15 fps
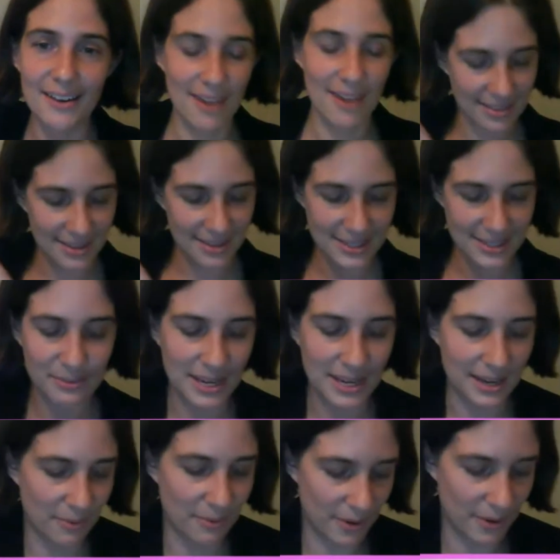of that this
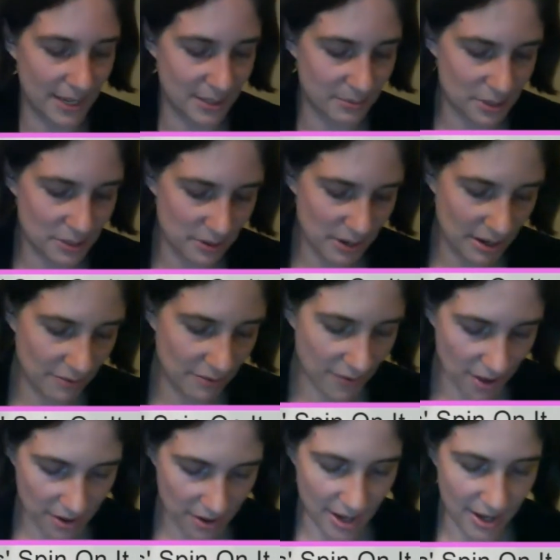week, because we're doing
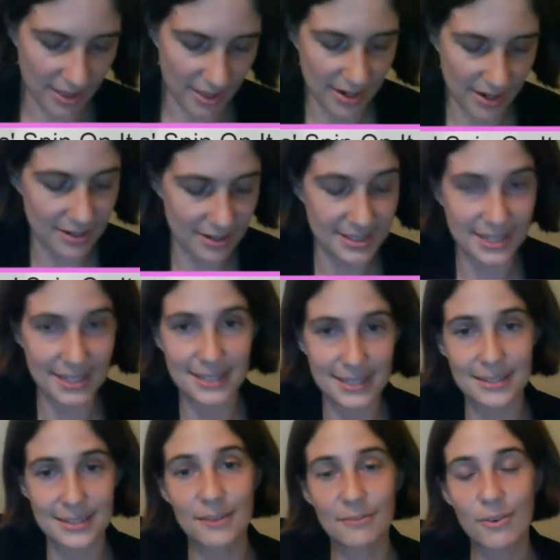fall colors,
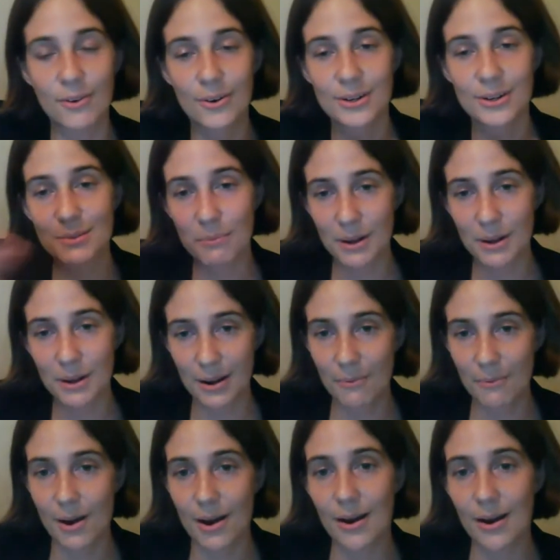is of course we went on a
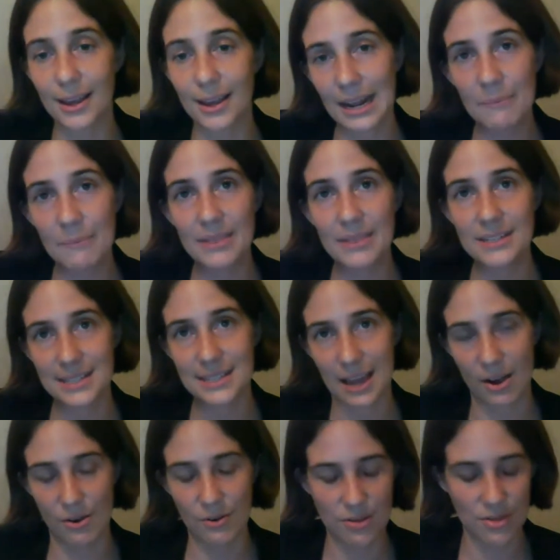walk, and I'm in the
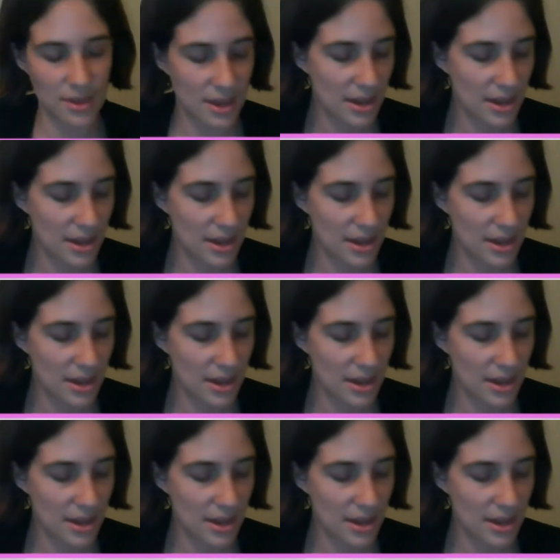South,